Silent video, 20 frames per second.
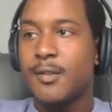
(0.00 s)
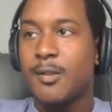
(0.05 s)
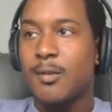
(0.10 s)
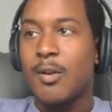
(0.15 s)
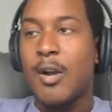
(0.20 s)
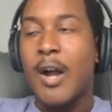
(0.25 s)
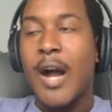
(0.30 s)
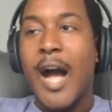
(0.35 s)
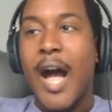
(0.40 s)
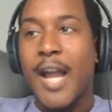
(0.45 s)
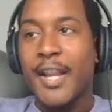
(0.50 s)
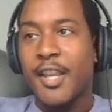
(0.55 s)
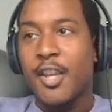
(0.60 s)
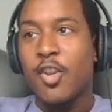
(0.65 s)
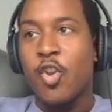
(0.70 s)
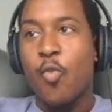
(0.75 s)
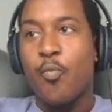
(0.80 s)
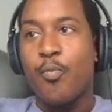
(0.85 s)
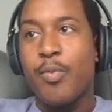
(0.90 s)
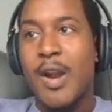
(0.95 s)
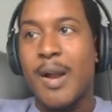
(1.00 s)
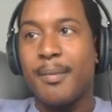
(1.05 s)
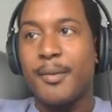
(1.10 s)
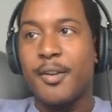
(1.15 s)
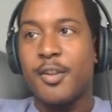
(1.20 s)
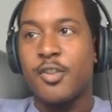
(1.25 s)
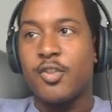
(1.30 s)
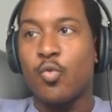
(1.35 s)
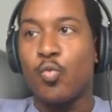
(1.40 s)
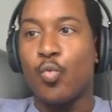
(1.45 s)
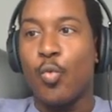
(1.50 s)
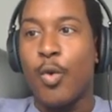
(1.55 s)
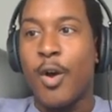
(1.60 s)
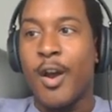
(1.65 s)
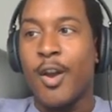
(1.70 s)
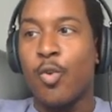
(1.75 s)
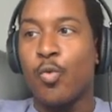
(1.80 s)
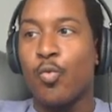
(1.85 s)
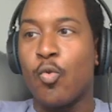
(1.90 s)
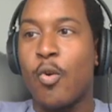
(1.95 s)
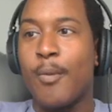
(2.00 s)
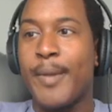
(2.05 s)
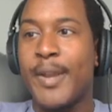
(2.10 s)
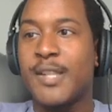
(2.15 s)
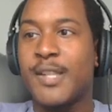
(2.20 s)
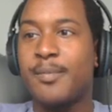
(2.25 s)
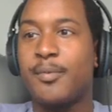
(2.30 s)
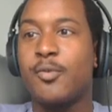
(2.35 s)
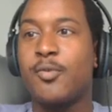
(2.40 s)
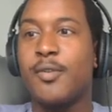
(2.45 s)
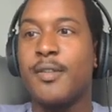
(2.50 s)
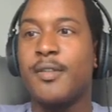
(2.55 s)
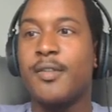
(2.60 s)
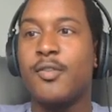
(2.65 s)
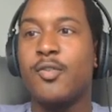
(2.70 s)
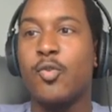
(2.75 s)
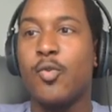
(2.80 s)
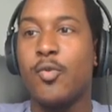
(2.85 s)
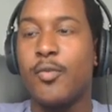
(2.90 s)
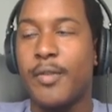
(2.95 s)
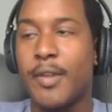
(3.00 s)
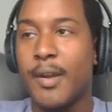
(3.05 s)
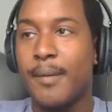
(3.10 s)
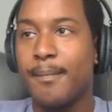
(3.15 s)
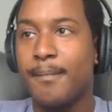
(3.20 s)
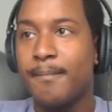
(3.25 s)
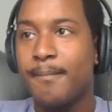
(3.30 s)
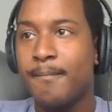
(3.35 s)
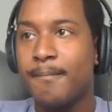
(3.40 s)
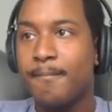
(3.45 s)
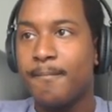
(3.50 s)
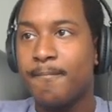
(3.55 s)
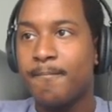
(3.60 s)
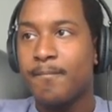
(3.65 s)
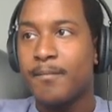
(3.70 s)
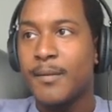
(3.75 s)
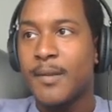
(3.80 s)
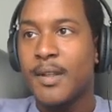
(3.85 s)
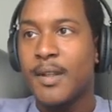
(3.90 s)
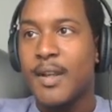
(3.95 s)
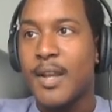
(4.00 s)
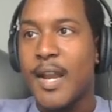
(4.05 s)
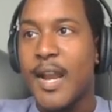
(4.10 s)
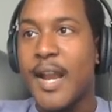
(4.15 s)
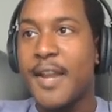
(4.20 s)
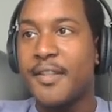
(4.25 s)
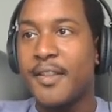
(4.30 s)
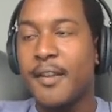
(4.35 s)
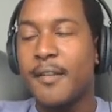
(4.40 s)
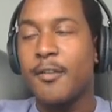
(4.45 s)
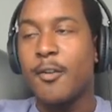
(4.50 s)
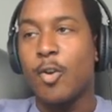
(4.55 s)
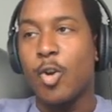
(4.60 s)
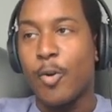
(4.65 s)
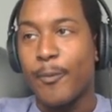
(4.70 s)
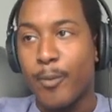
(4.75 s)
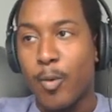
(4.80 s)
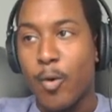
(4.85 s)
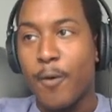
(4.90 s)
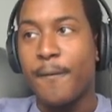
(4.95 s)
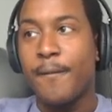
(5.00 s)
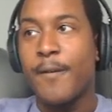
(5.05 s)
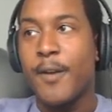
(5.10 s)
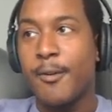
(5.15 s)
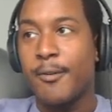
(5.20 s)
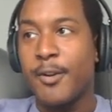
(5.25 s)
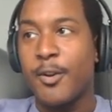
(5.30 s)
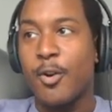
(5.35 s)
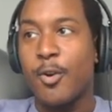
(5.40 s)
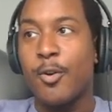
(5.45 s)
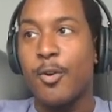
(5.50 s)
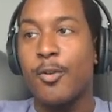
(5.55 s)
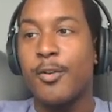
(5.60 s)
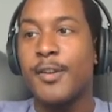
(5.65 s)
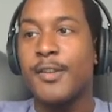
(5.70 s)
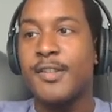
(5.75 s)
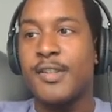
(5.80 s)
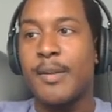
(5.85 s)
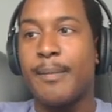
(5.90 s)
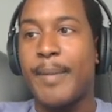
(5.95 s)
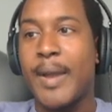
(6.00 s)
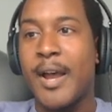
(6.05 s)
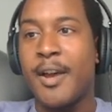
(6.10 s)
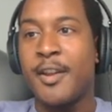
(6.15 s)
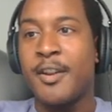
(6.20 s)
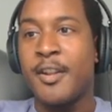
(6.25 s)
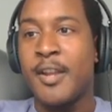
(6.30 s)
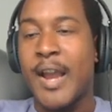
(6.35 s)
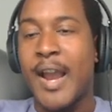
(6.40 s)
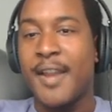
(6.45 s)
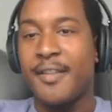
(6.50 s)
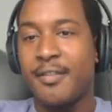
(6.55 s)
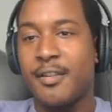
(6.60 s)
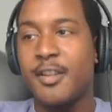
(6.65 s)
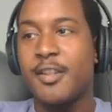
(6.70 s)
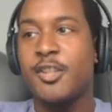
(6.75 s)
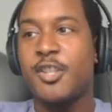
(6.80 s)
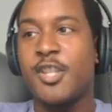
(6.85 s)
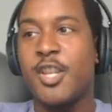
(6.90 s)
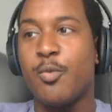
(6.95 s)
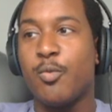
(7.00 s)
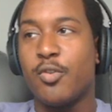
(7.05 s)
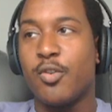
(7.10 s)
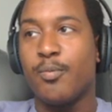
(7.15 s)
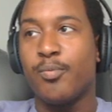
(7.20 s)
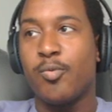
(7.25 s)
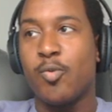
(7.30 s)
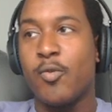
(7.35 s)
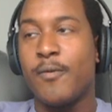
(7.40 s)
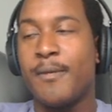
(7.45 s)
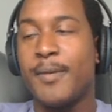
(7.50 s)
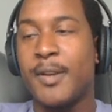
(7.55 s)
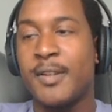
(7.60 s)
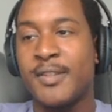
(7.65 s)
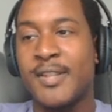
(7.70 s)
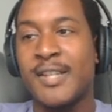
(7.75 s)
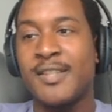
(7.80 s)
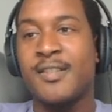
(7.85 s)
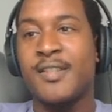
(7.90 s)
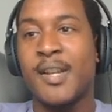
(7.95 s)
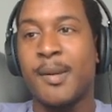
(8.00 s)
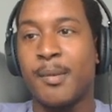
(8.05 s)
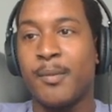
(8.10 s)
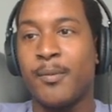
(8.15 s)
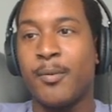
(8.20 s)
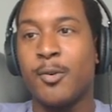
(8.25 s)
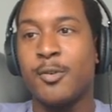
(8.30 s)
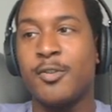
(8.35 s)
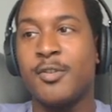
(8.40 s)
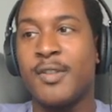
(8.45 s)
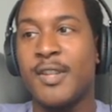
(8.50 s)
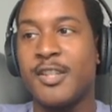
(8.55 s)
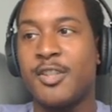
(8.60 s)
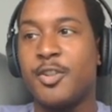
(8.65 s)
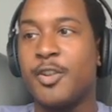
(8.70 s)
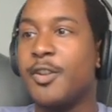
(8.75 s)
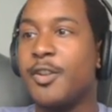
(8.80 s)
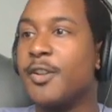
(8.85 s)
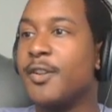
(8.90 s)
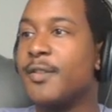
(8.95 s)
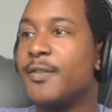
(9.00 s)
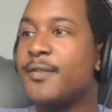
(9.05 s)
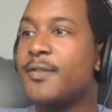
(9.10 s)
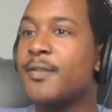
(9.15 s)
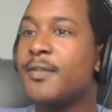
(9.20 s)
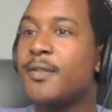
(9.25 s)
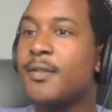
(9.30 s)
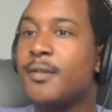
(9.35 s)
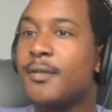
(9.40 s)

But Akiko probably doesn't want a romance between the two of them. I think they're both very earnest about it. I think she would approve because that's the type of person that she is.